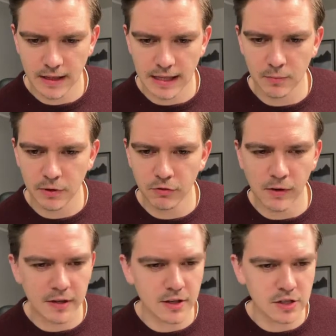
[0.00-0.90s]
you please
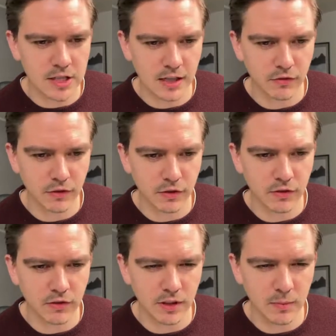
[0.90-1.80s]
write in the chat if you
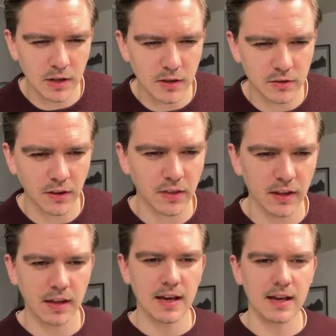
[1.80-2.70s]
see me? Because I think
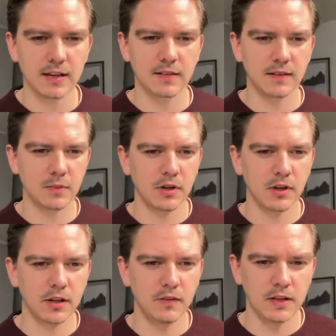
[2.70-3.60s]
I had some
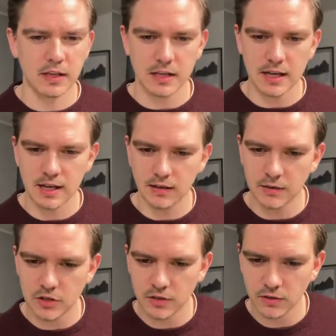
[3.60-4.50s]
connectivity
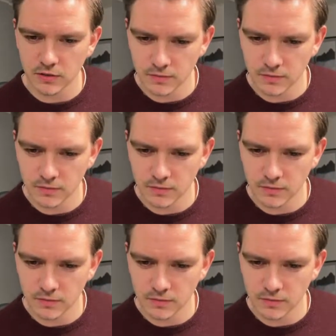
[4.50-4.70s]
issues.